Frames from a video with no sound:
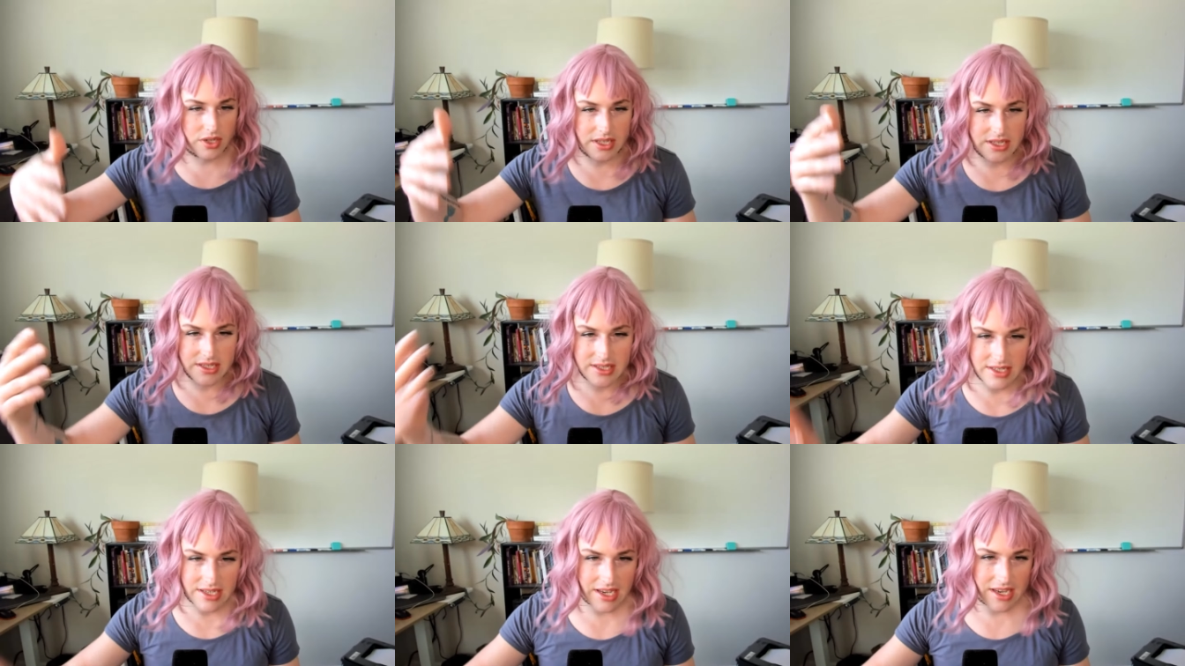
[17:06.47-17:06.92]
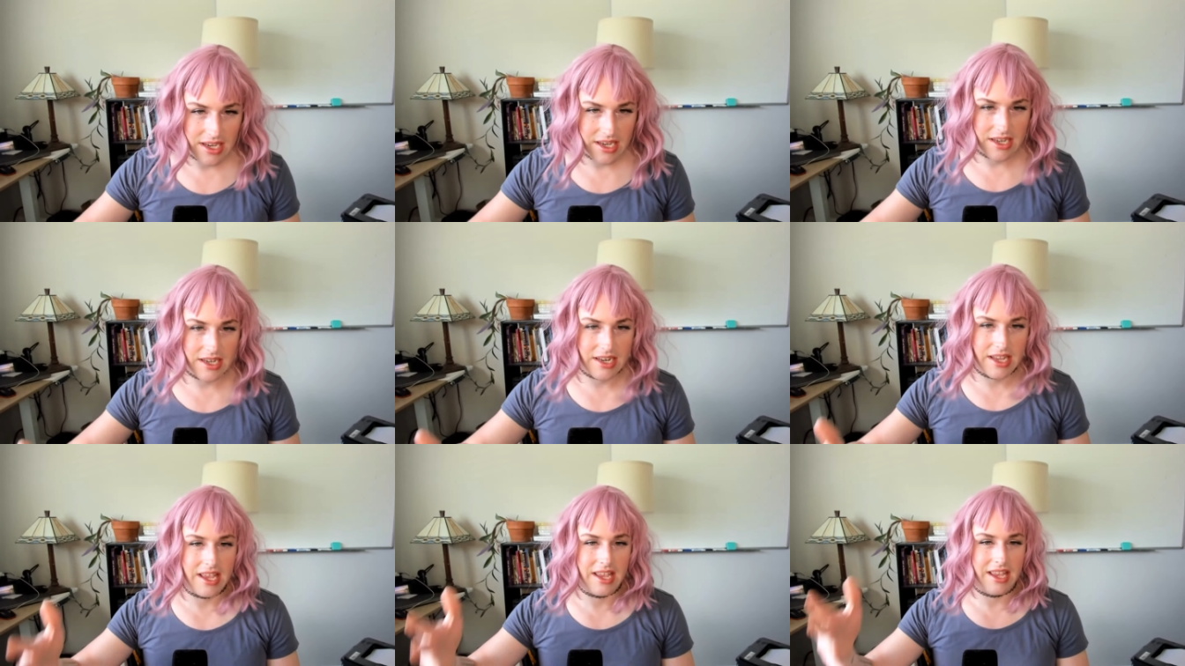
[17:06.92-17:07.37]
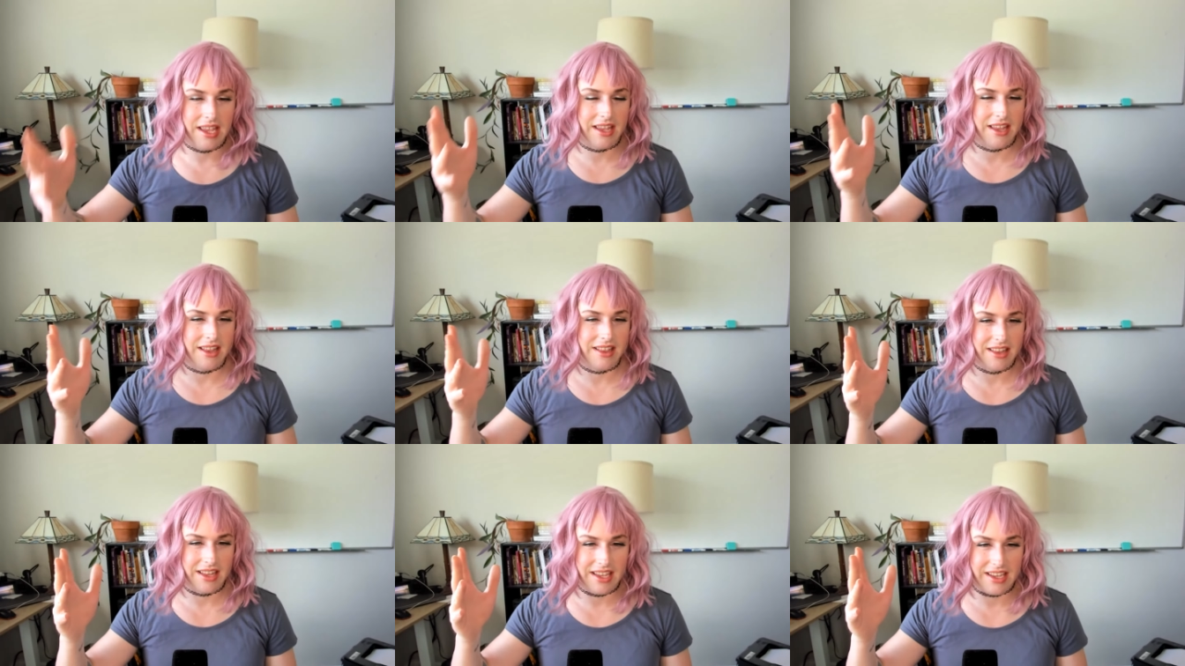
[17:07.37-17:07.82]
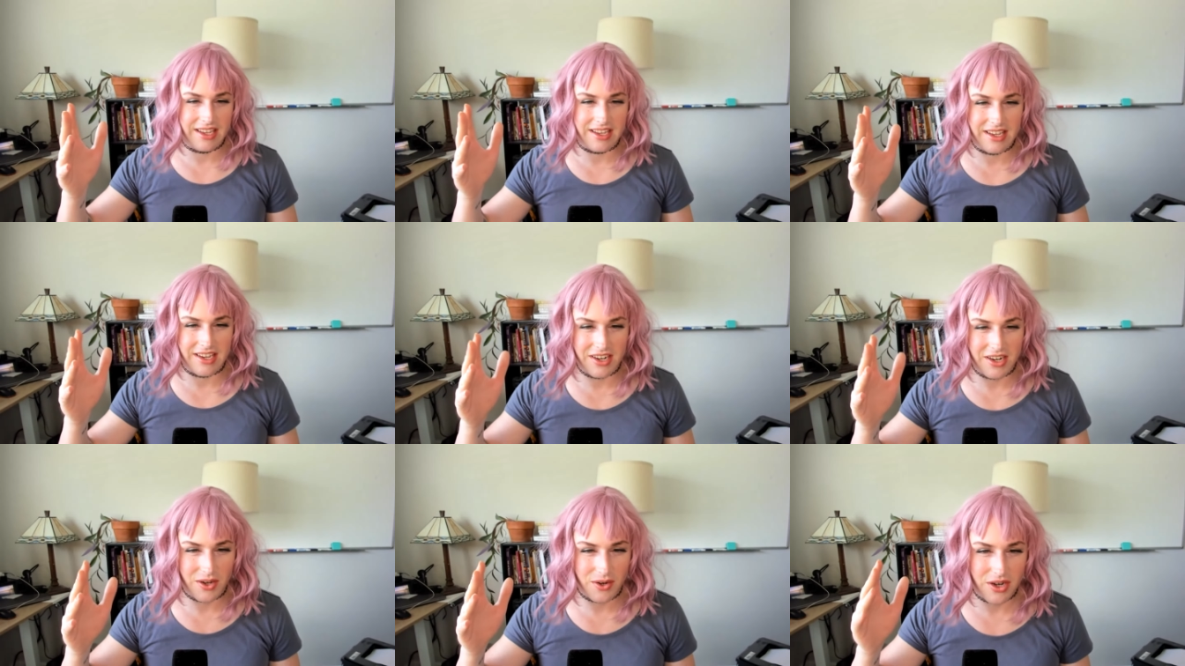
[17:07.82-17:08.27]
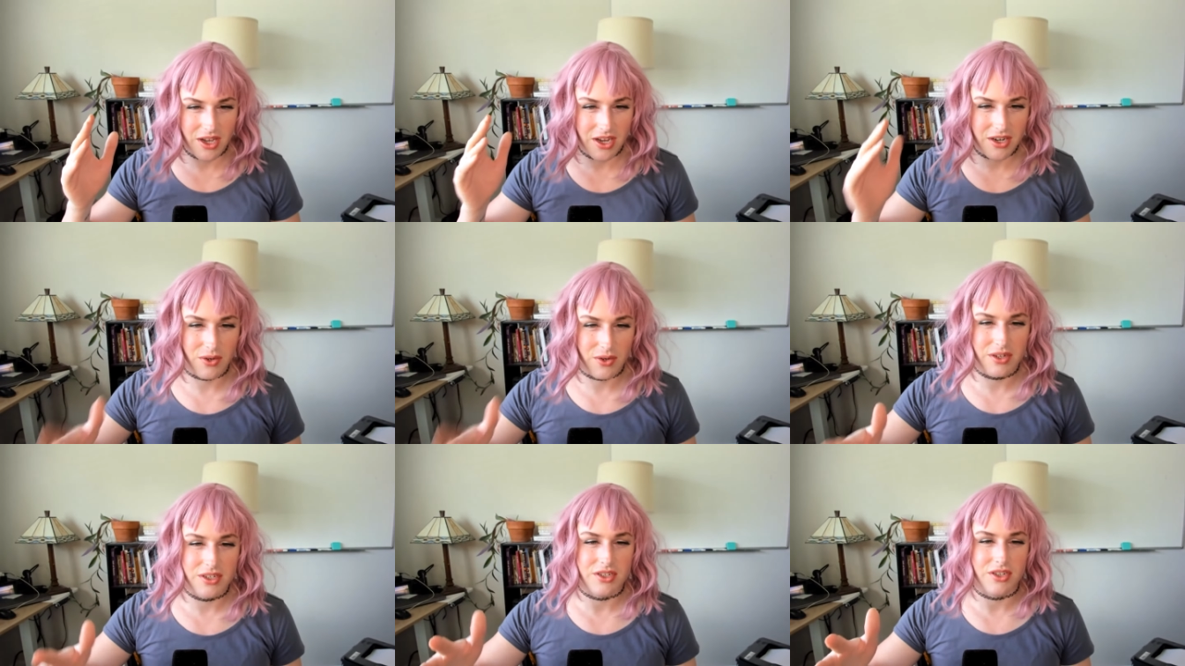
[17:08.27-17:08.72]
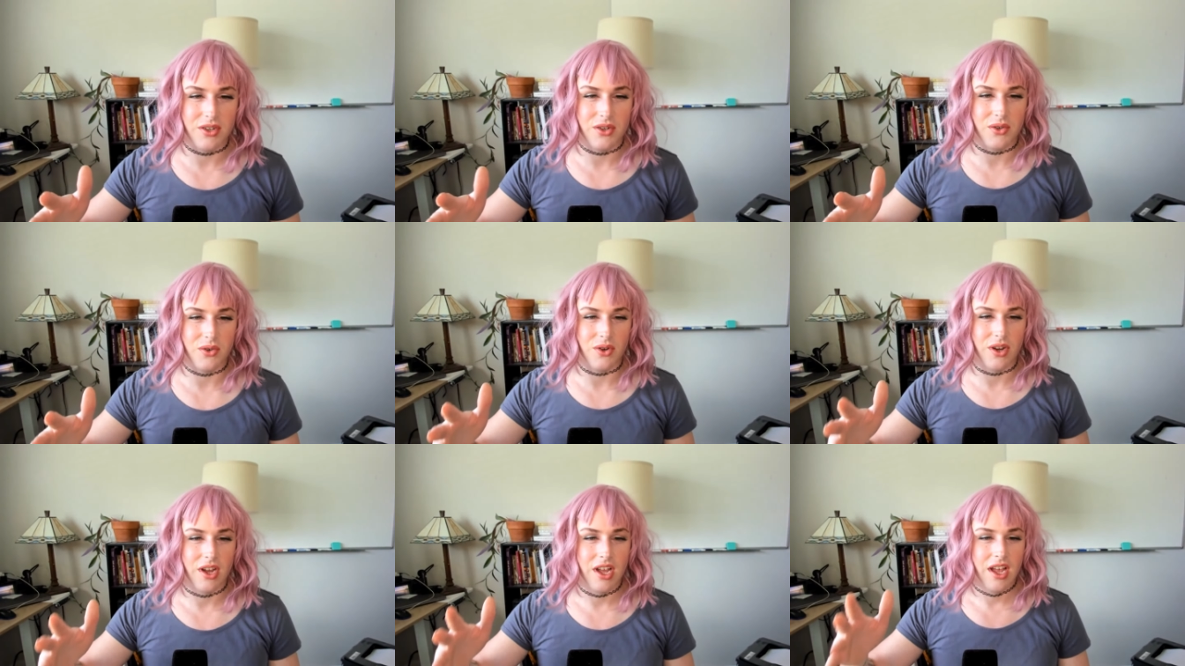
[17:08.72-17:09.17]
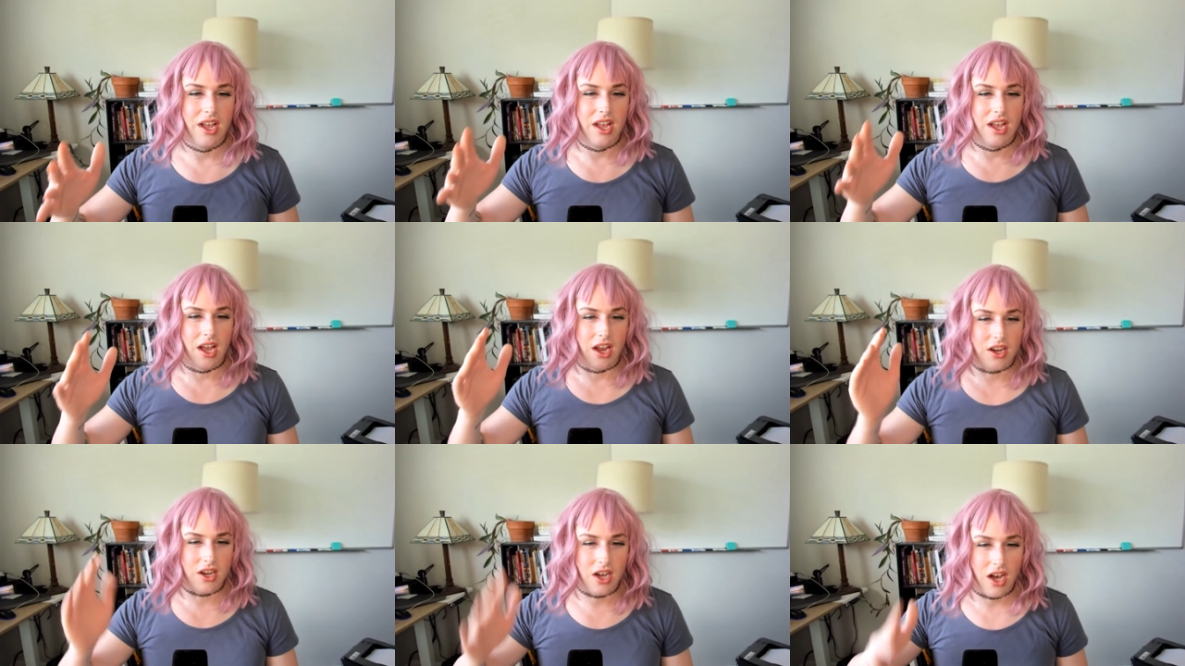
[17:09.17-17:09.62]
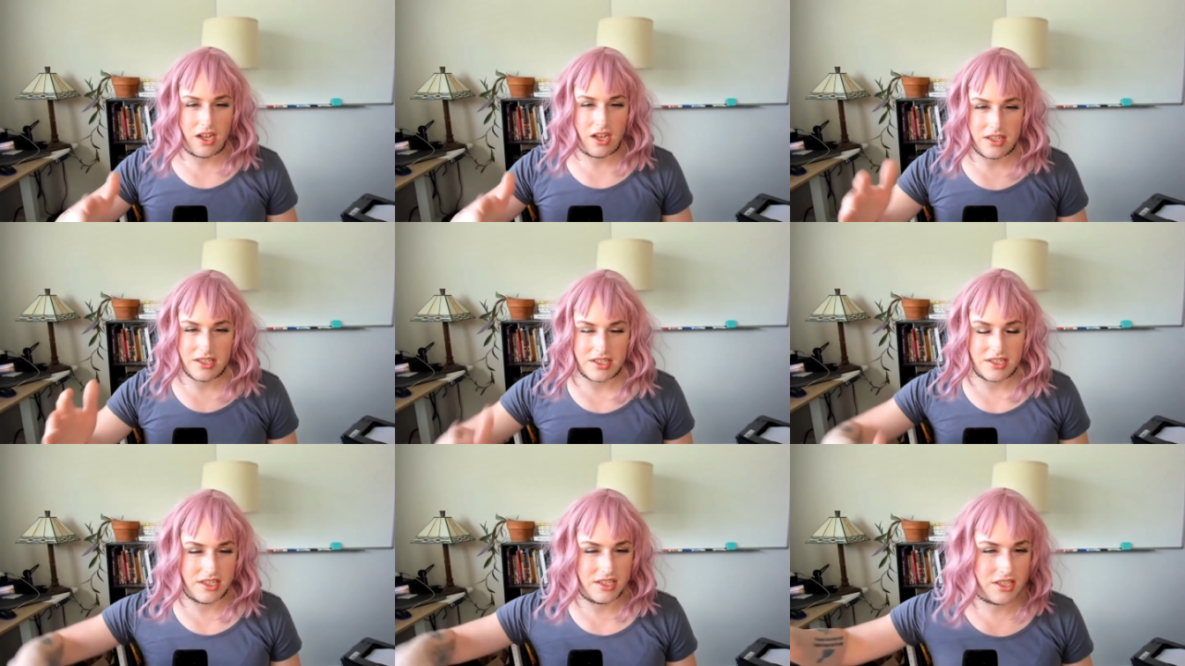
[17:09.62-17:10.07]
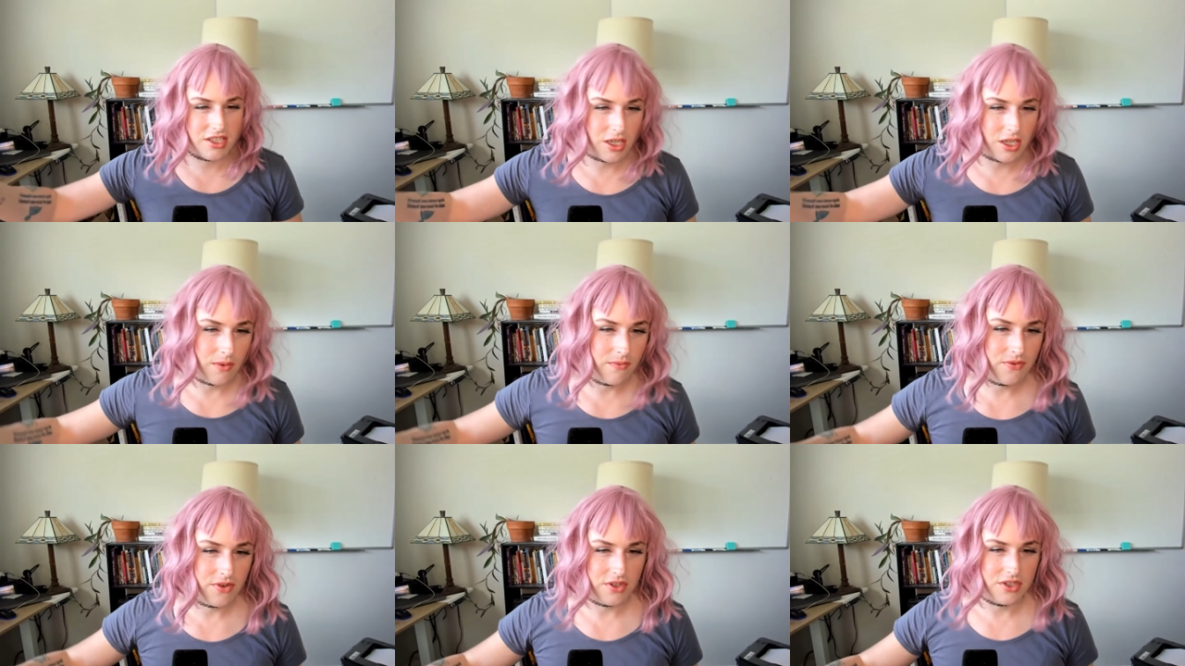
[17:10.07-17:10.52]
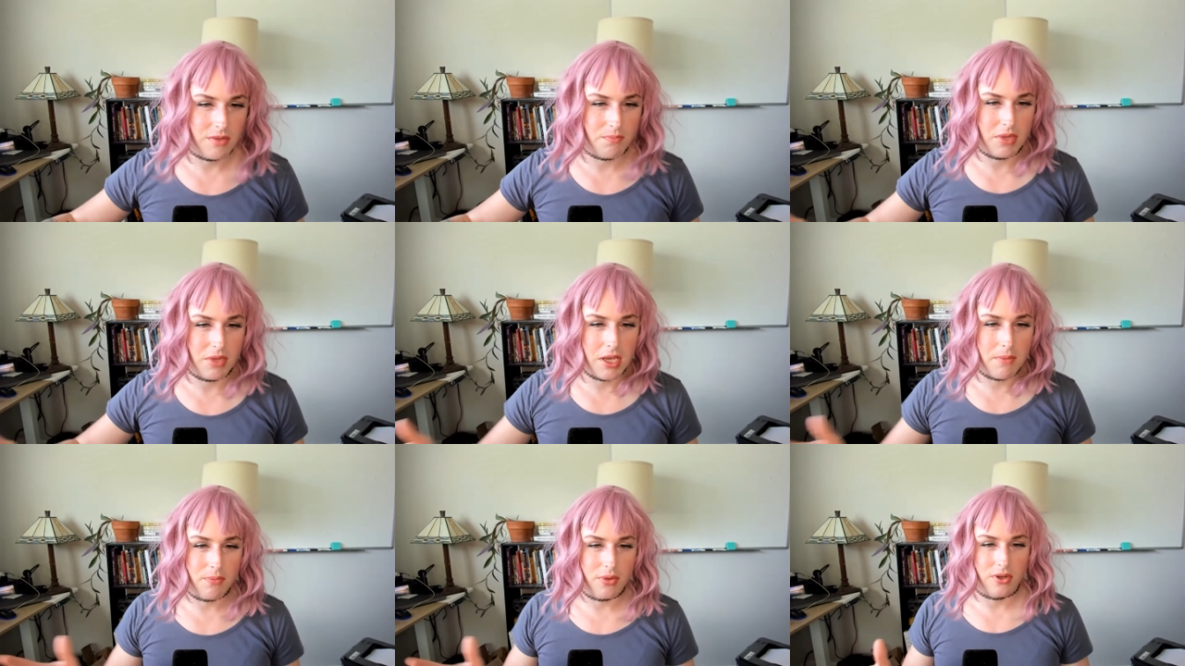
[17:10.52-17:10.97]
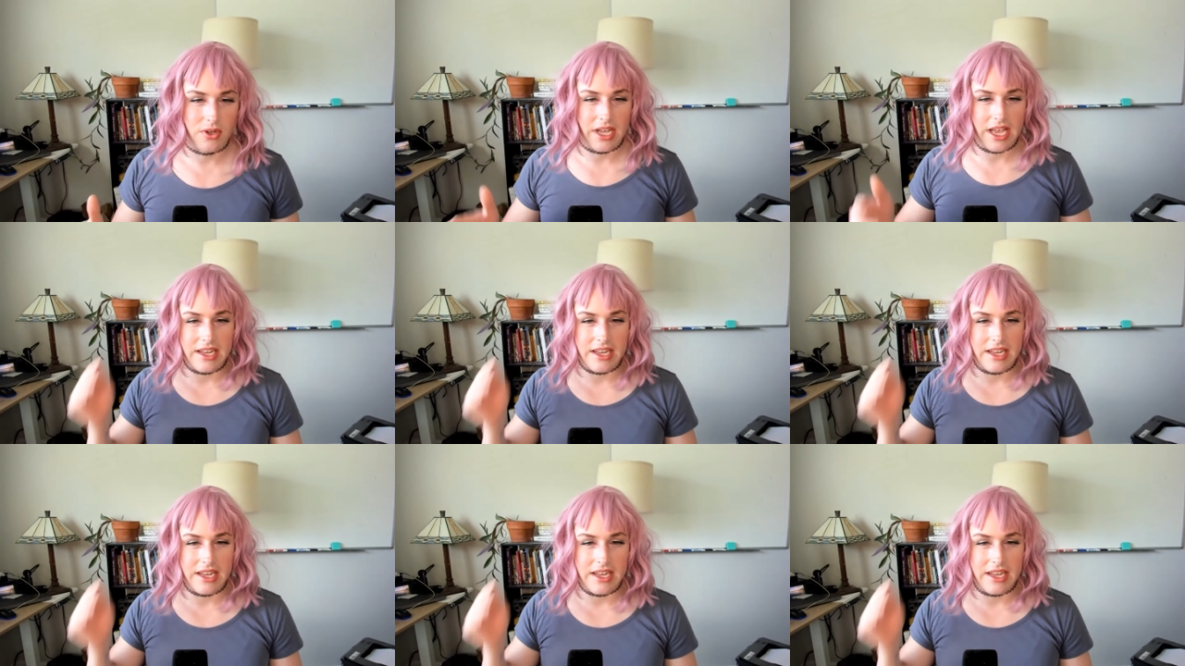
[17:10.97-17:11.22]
and sane, like, you know, not going to cause discomfort to people.